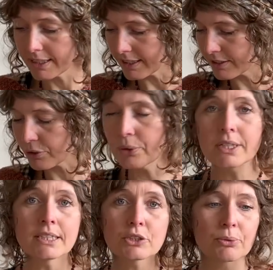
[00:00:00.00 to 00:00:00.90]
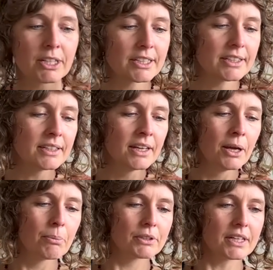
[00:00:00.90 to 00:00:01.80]
It's all in the sweater,
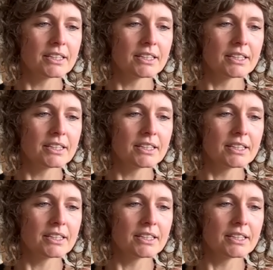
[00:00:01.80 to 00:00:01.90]
but I